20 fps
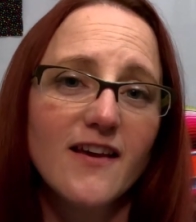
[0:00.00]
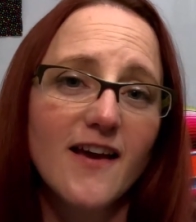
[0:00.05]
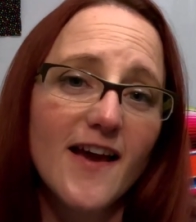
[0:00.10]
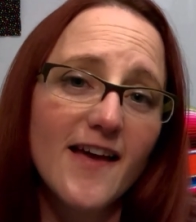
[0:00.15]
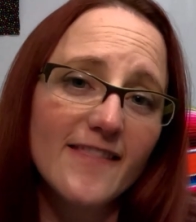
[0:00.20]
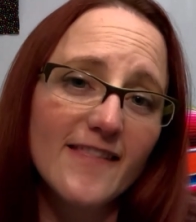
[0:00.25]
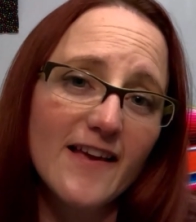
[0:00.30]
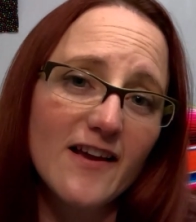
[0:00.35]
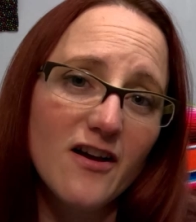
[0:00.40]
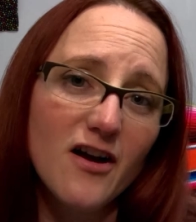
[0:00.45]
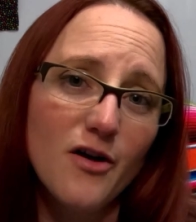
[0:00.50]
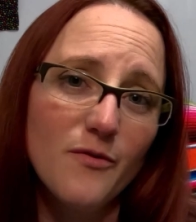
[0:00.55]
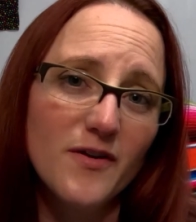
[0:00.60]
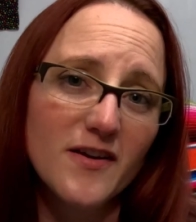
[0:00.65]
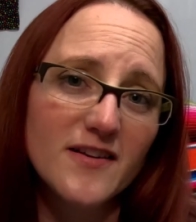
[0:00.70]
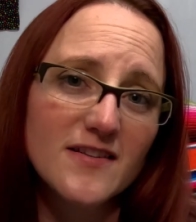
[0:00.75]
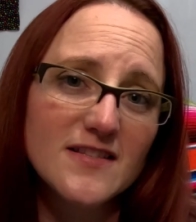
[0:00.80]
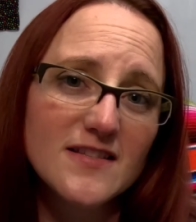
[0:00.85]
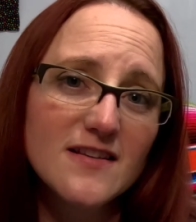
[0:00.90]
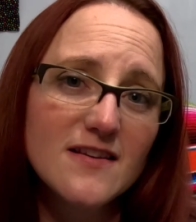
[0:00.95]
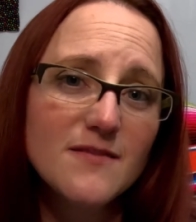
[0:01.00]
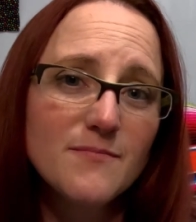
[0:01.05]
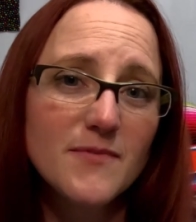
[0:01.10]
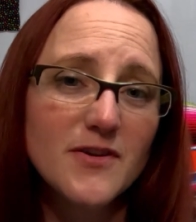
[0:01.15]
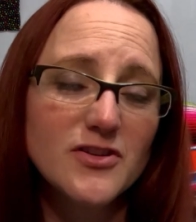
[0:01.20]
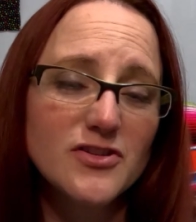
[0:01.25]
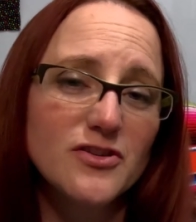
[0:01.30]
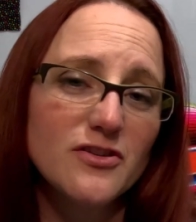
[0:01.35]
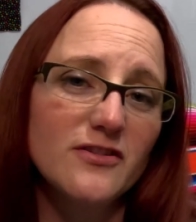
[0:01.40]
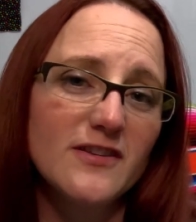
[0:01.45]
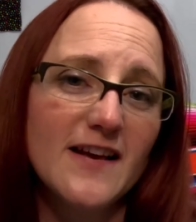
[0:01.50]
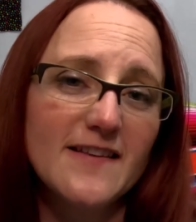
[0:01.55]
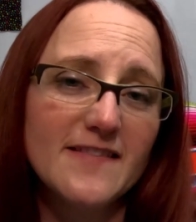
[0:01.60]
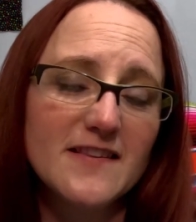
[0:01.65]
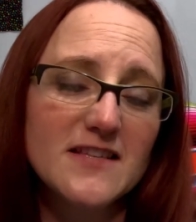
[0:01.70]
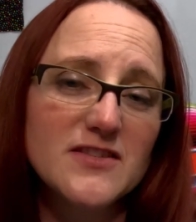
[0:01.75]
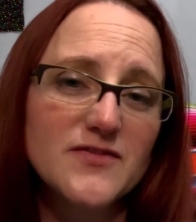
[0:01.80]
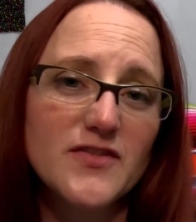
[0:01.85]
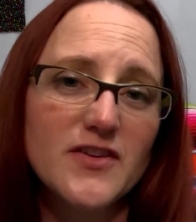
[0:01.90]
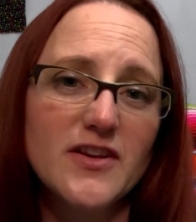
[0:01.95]
And like always, make sure you like
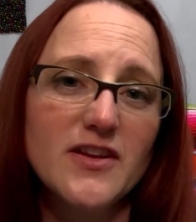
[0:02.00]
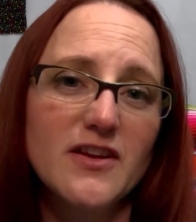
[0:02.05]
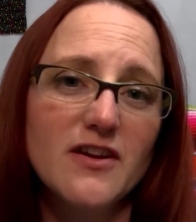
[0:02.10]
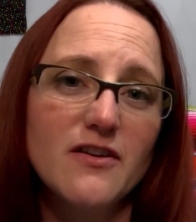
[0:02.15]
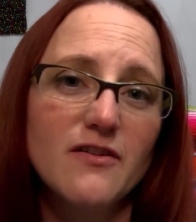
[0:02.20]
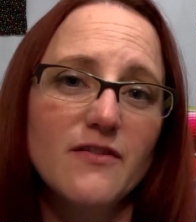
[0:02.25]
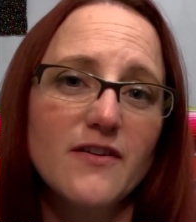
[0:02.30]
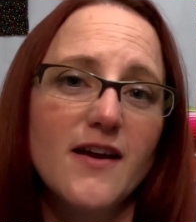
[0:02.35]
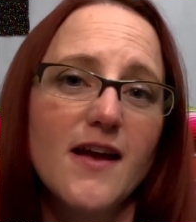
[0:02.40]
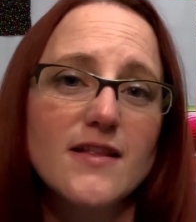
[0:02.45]
this video